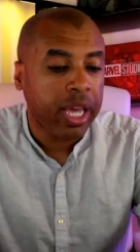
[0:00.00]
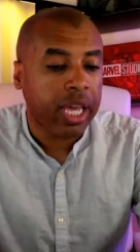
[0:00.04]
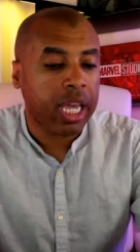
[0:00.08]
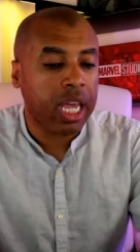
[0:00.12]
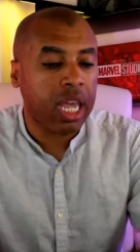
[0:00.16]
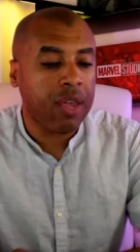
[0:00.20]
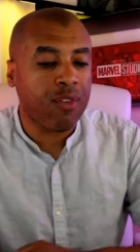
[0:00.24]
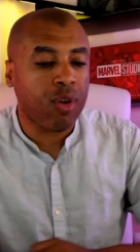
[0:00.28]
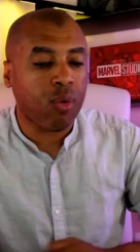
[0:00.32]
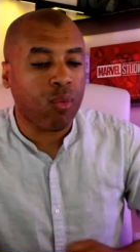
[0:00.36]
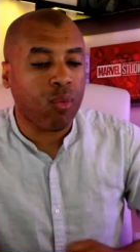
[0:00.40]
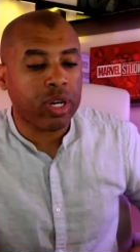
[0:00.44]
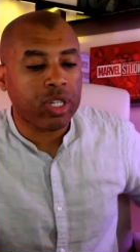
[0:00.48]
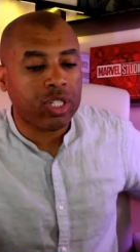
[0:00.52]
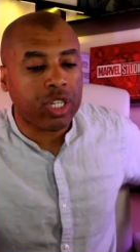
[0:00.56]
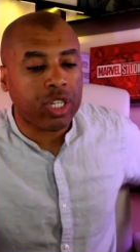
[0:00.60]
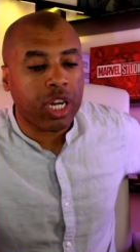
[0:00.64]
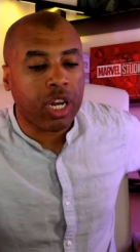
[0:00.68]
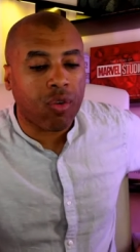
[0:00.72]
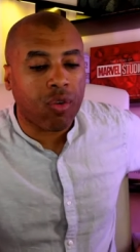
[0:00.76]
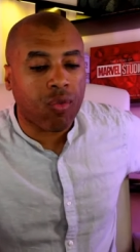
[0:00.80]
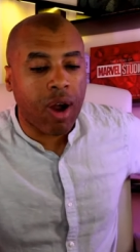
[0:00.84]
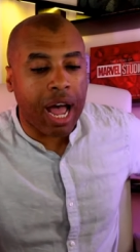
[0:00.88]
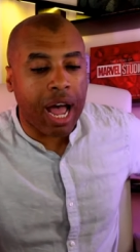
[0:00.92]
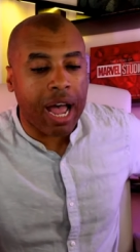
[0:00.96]
Even when
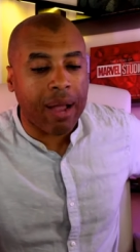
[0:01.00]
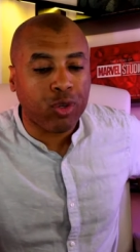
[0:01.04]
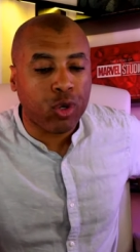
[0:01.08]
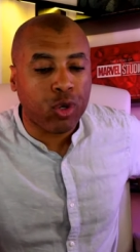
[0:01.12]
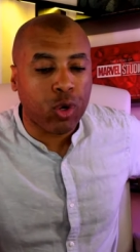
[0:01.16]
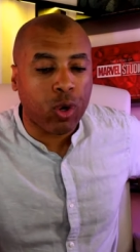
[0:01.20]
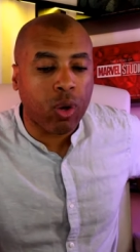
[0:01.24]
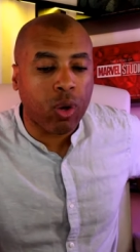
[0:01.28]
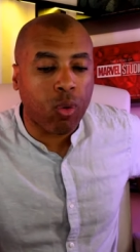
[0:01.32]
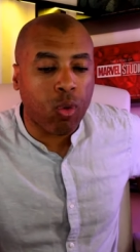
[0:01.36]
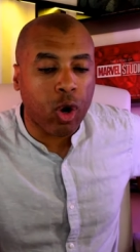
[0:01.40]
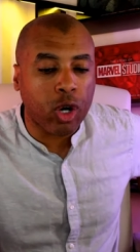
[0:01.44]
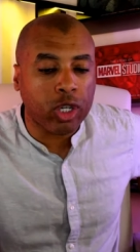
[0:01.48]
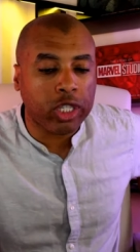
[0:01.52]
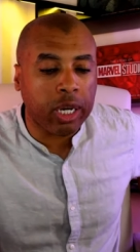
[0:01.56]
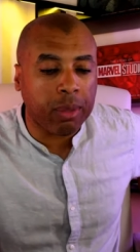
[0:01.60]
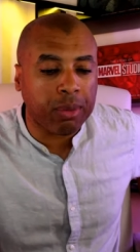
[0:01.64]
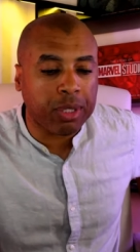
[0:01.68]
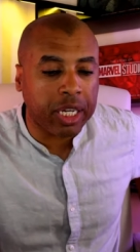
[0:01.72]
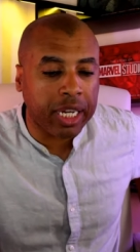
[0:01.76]
she arrived during worship,